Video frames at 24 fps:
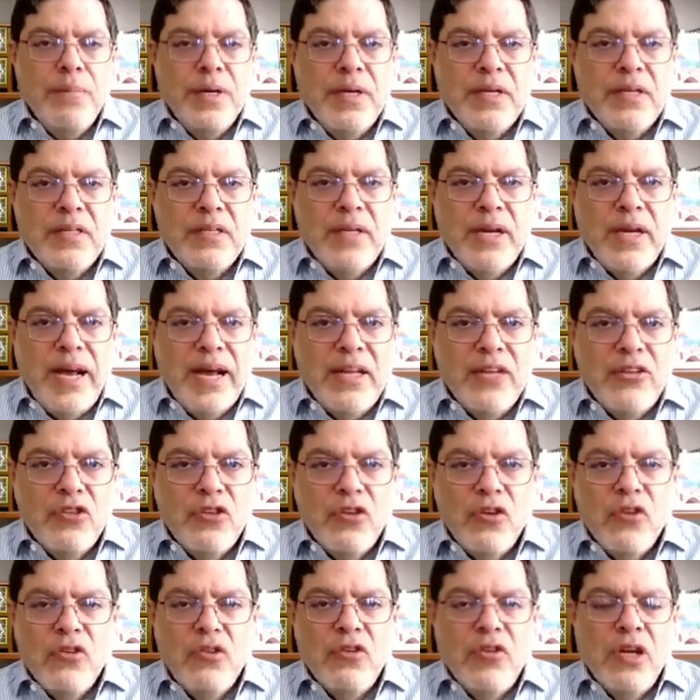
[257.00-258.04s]
But
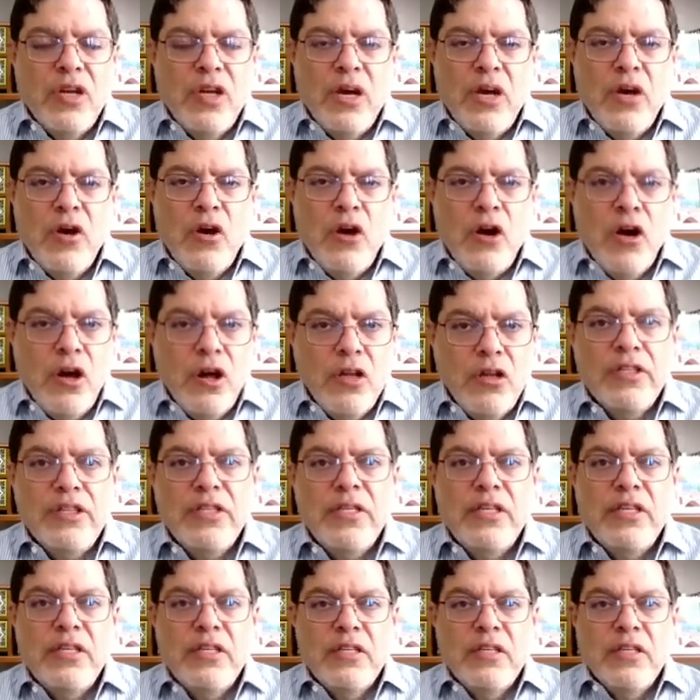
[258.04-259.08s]
Ansarullah
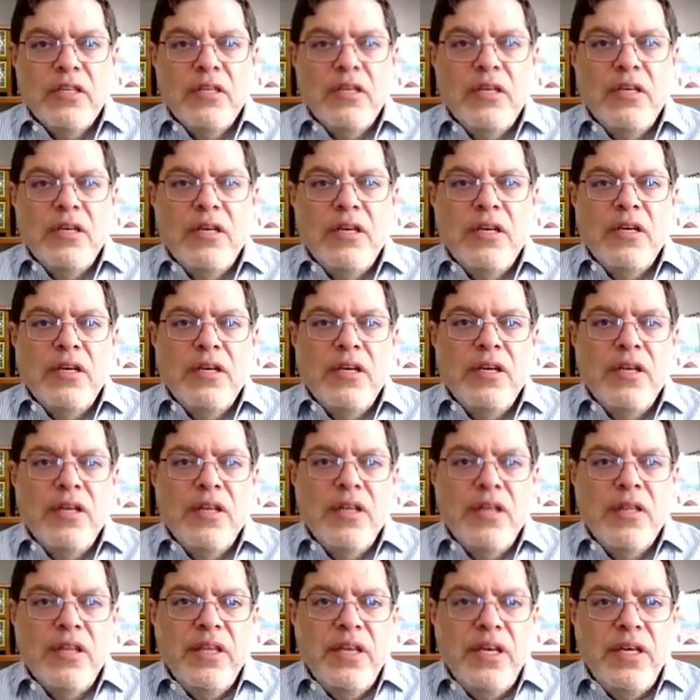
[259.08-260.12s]
halted
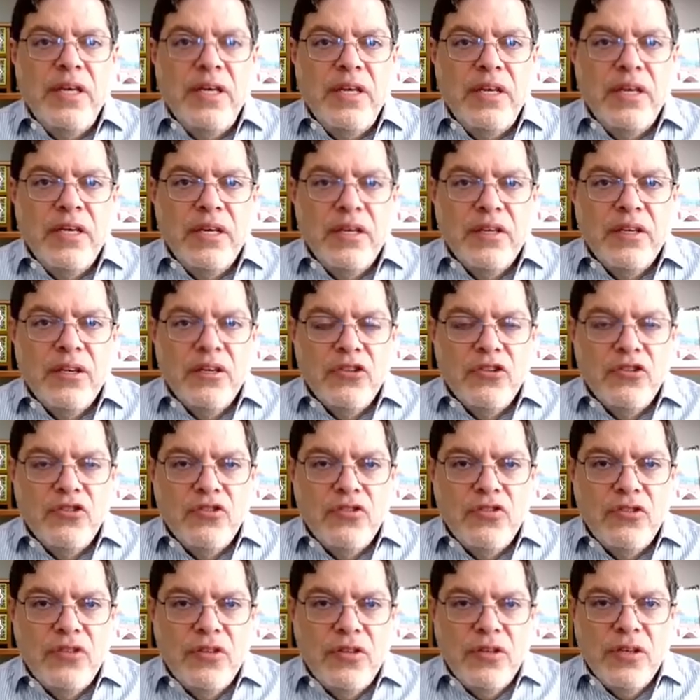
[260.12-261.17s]
the
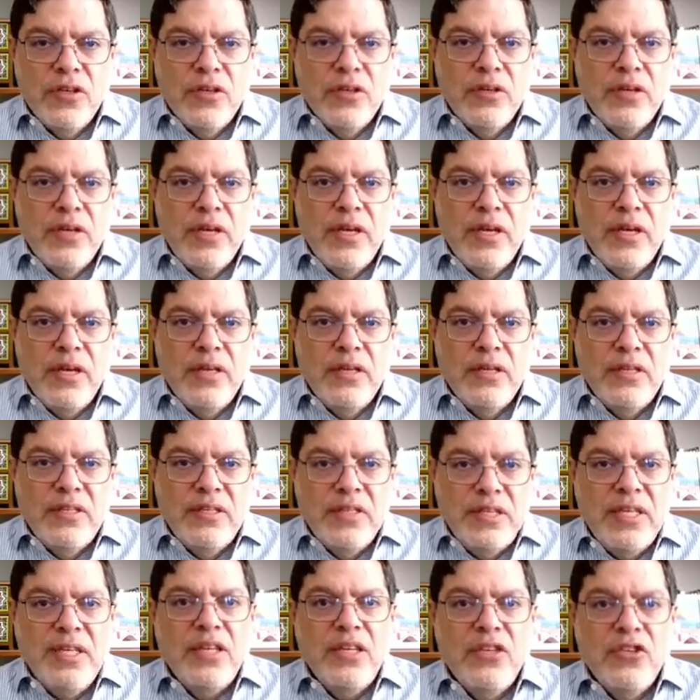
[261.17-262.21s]

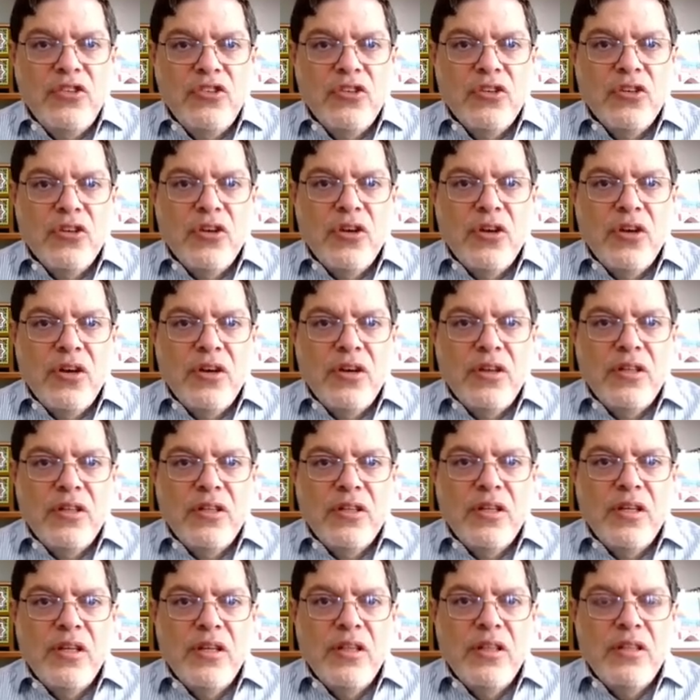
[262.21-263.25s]
siege
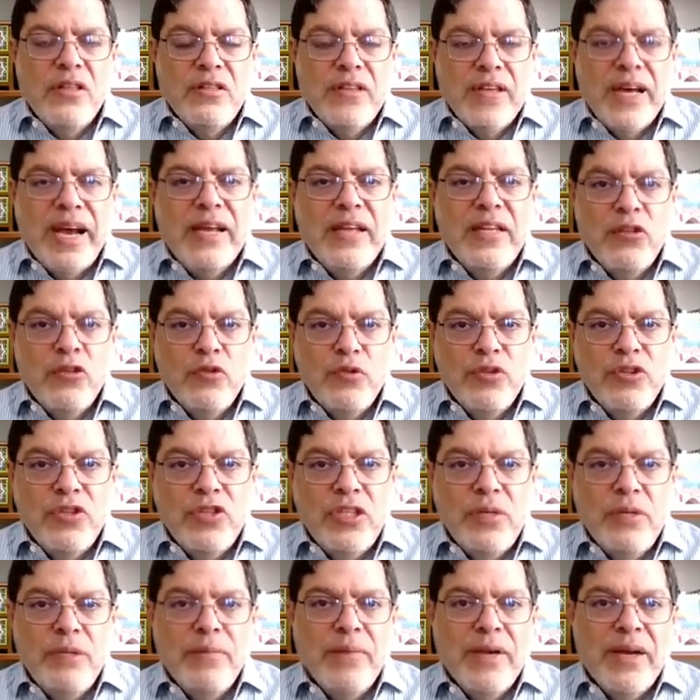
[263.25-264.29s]
on the Zionist
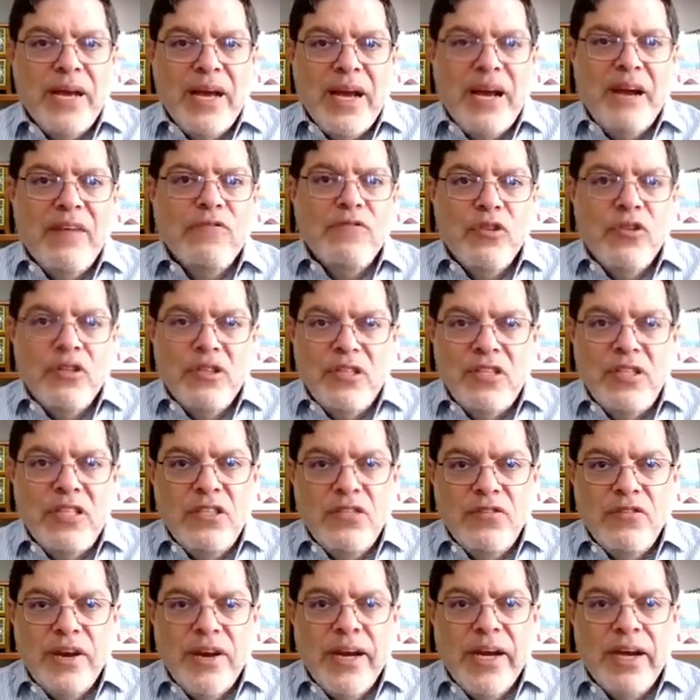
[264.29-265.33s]
regime after the
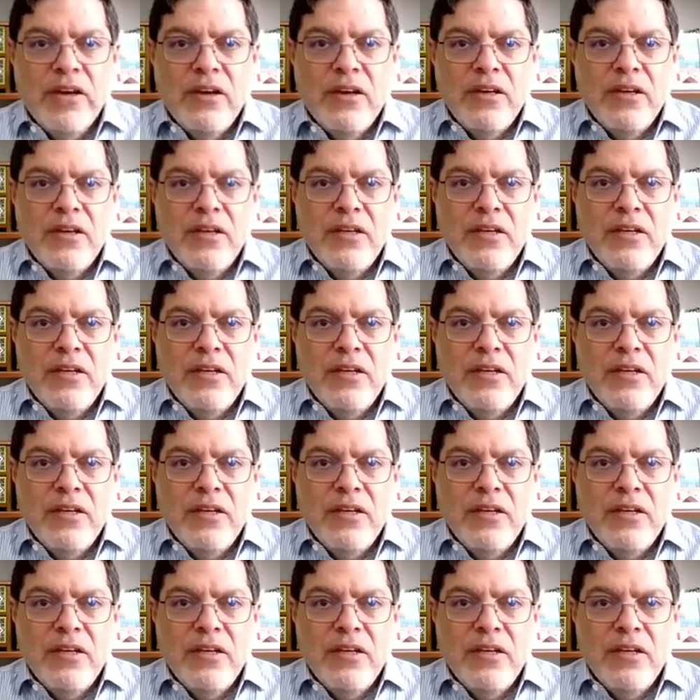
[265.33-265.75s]
ceasefire.